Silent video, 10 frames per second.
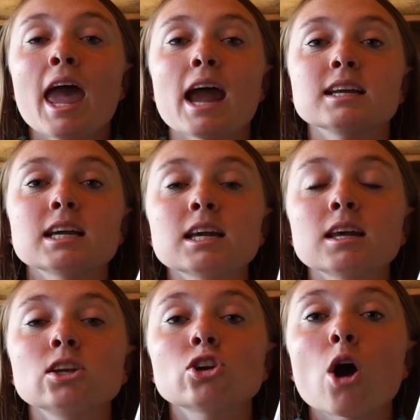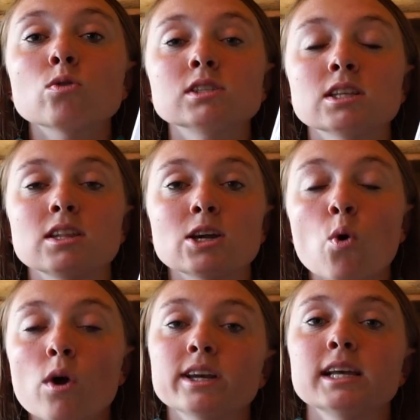and Eden knows the
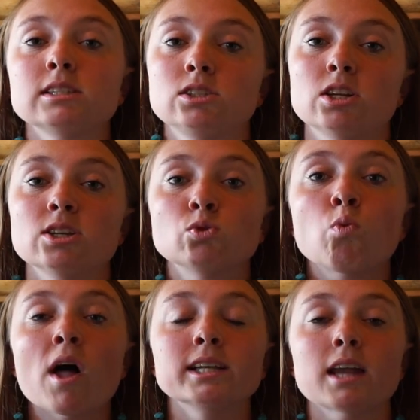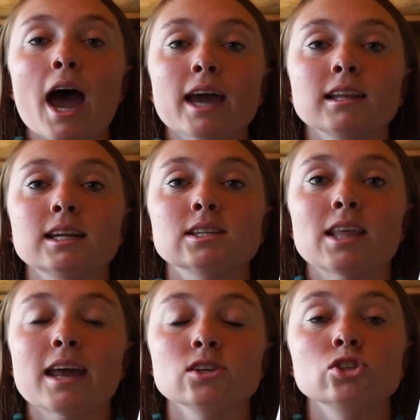coordinates to this one island
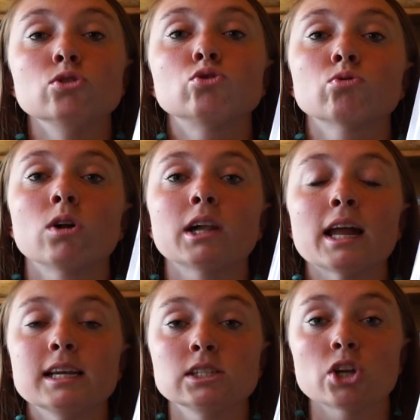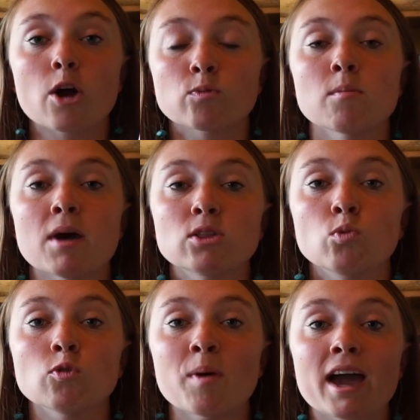that is neutral and is not run by the
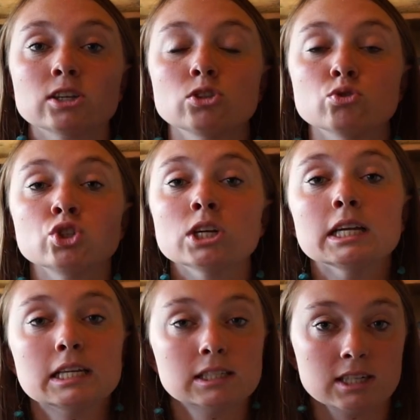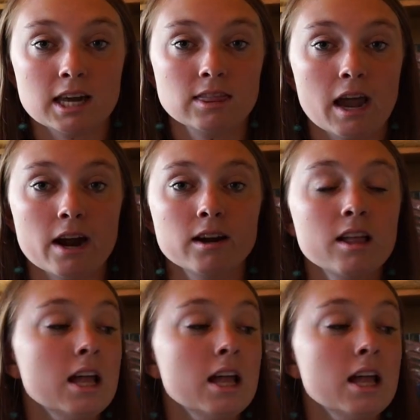wolf pack, so she needs to get there.